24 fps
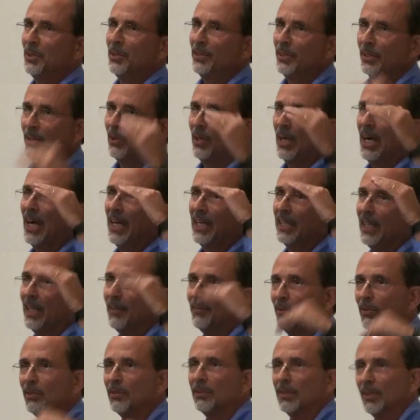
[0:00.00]

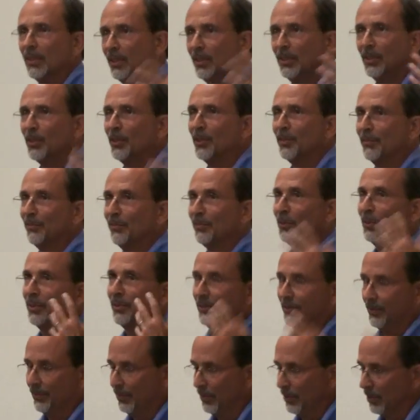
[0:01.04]
high-level alert
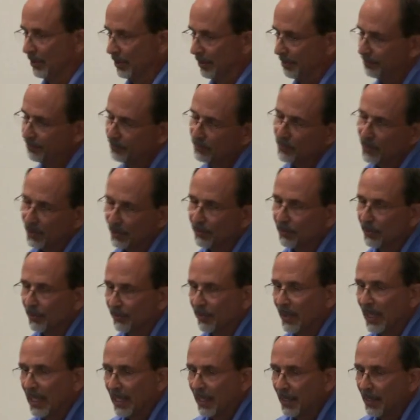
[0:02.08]
for
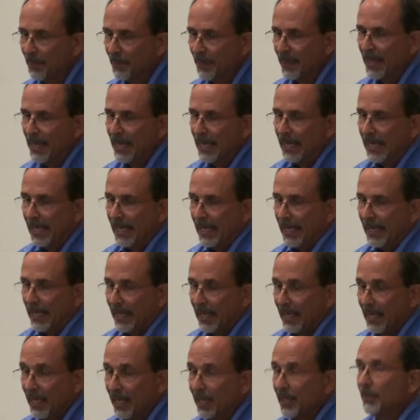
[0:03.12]
fire.
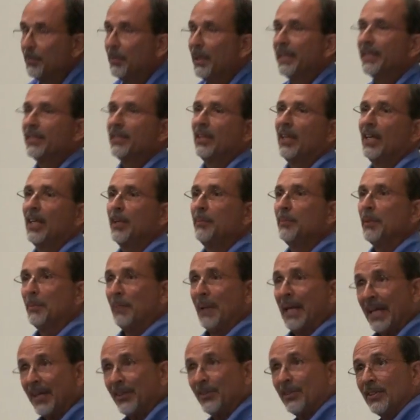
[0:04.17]
And by the time the
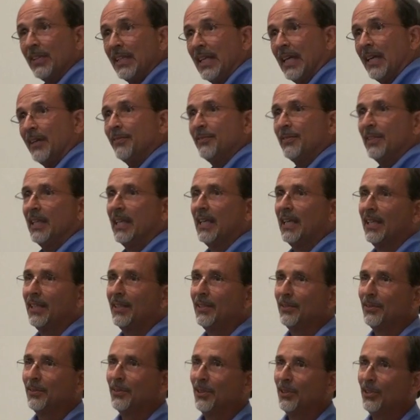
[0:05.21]
panther left
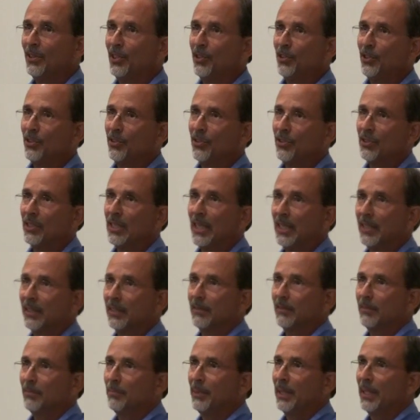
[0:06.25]
and conditions
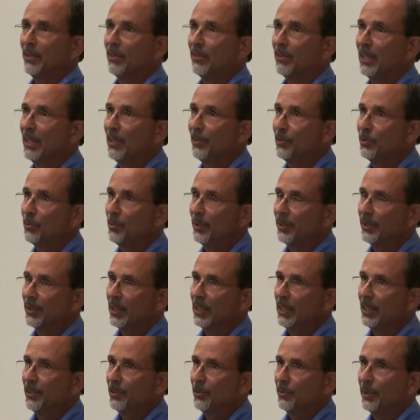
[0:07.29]
got better elsewhere in
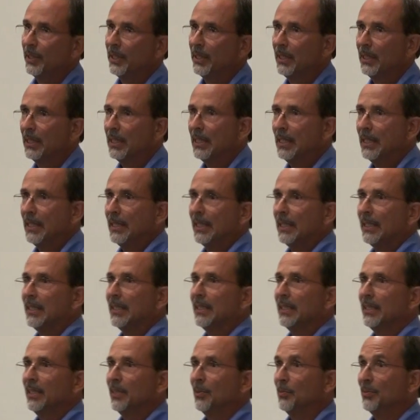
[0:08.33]
the country,
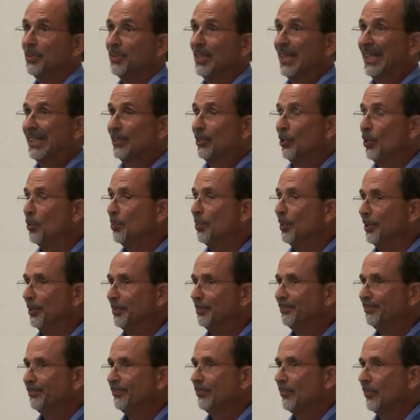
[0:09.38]
it was October
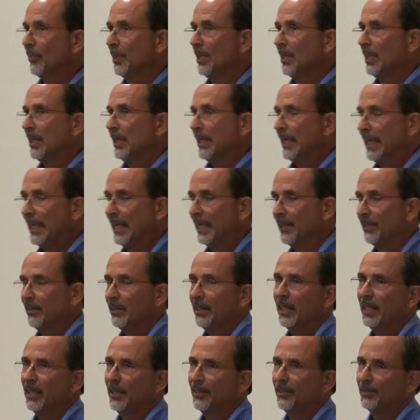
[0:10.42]

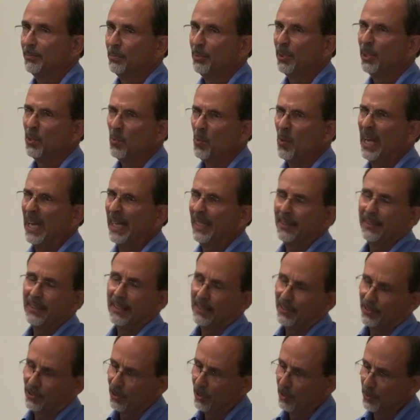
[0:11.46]
and pretty wet.
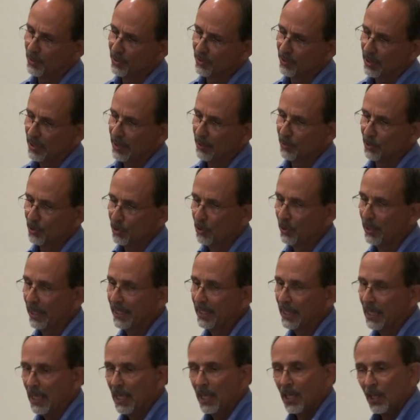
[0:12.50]
And so it was too
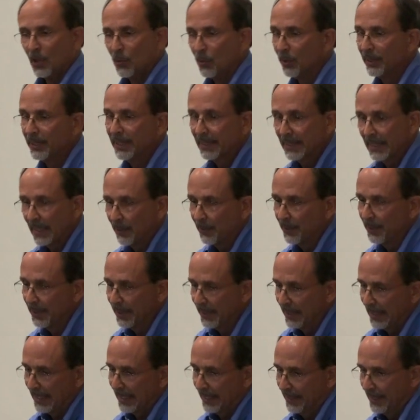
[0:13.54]
late. We'll get that one
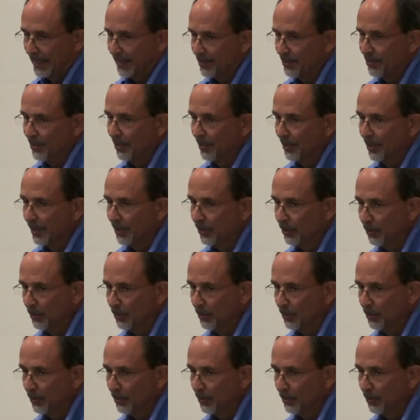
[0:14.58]
in next year,